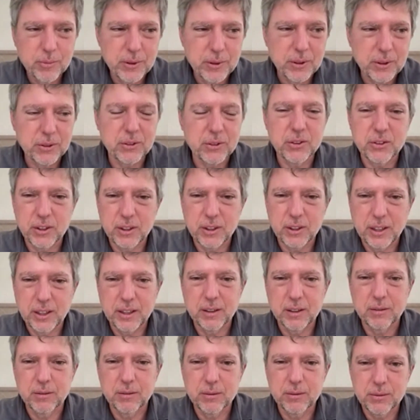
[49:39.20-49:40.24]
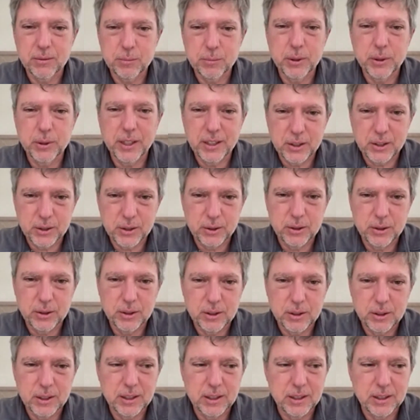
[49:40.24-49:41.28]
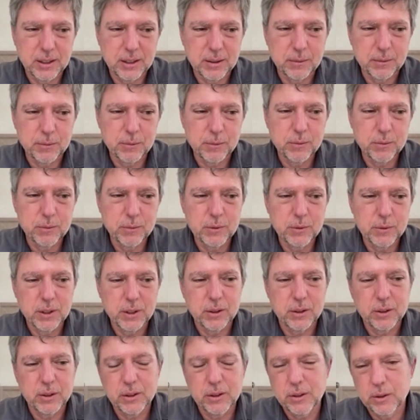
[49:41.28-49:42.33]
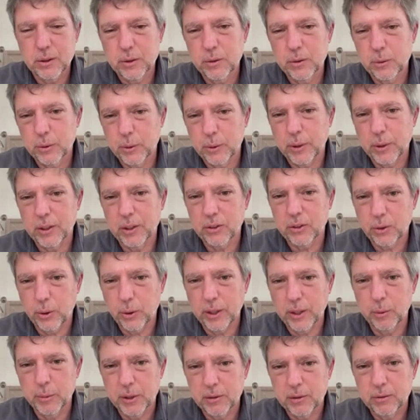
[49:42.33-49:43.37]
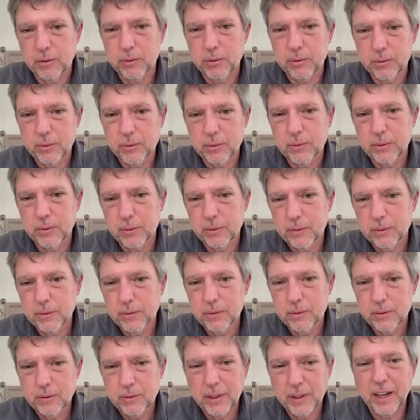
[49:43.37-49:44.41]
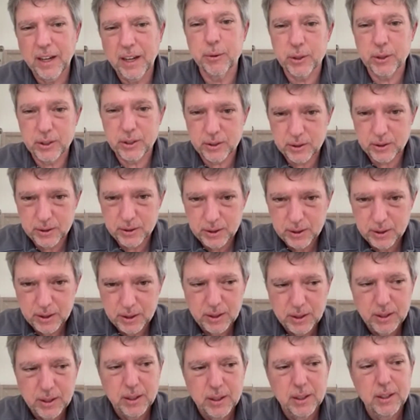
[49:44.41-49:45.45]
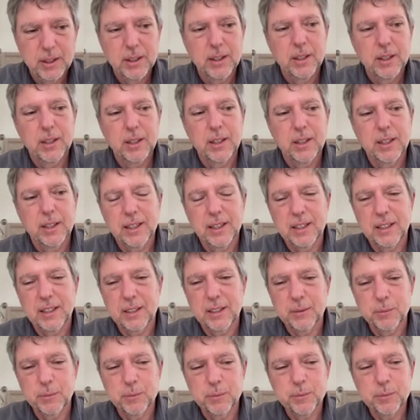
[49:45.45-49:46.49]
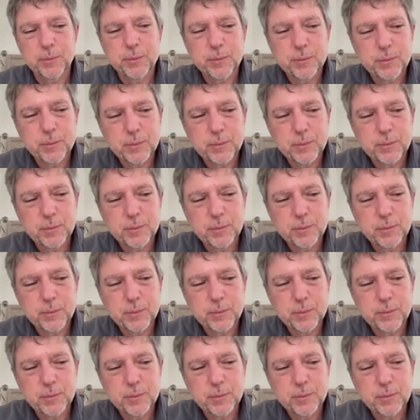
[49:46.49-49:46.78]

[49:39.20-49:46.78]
there's just a lot of potential. It requires quite a bit of effort. Um,